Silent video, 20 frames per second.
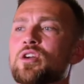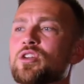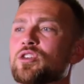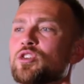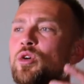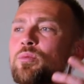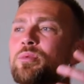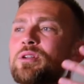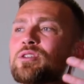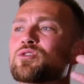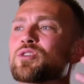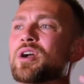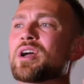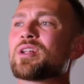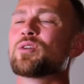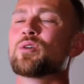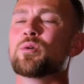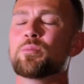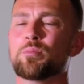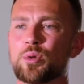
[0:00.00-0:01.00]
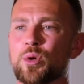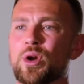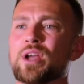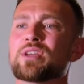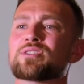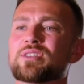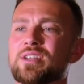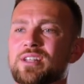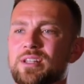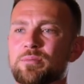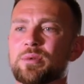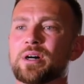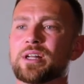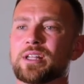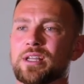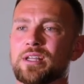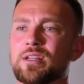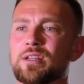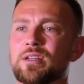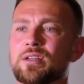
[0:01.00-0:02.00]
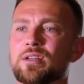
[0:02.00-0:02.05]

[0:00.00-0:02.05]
Nobody's trying to impress anybody.